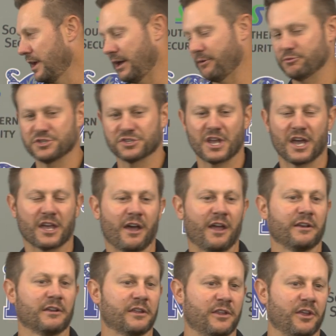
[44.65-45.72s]
And we just got to
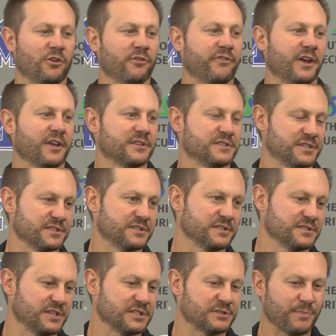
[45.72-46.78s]
kind of continue to find
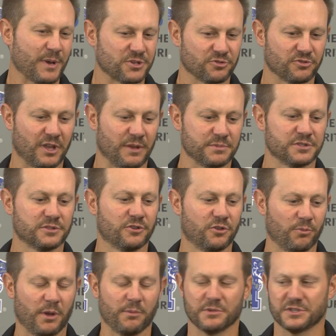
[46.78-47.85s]
consistency. Special teams,
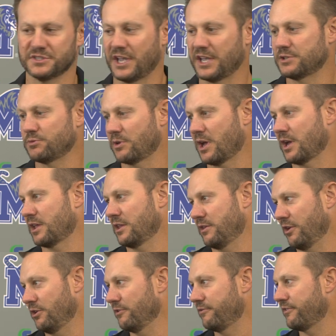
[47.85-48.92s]
too many mistakes. We got to
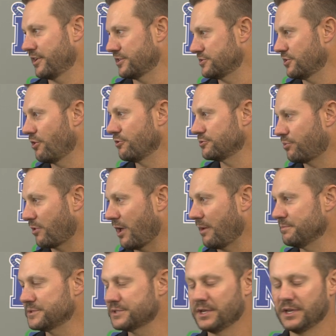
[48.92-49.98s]
continue to fix those
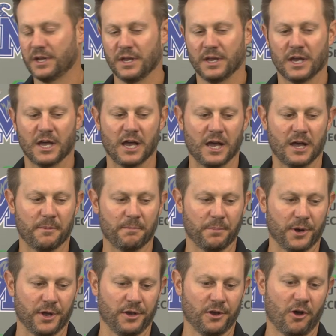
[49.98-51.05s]
problems.
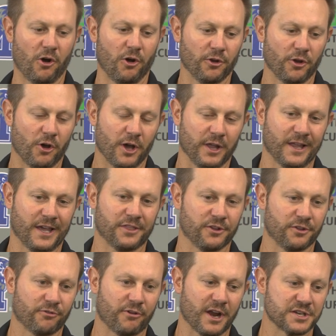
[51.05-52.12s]
But all in all, I like
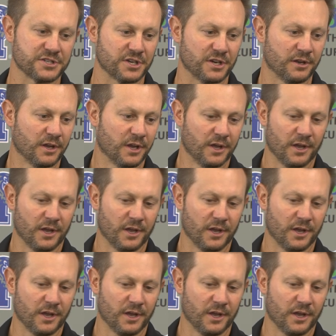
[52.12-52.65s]
the direction.